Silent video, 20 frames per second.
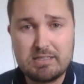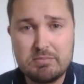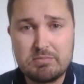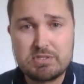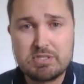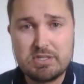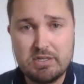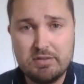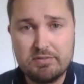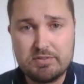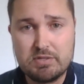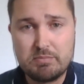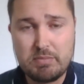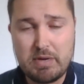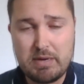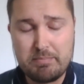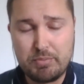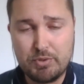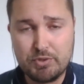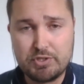themselves
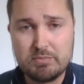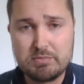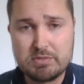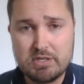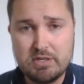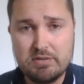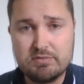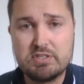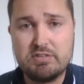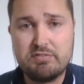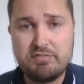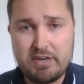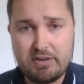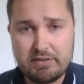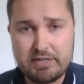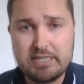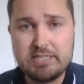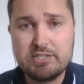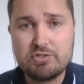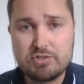and put themselves in a
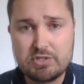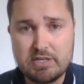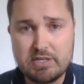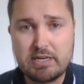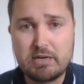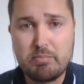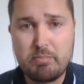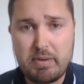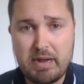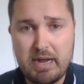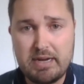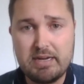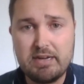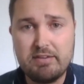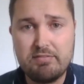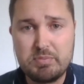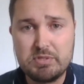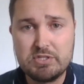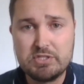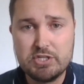very interesting
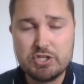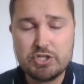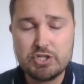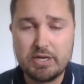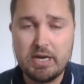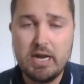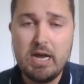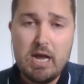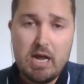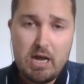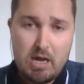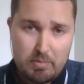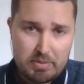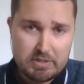competitive position,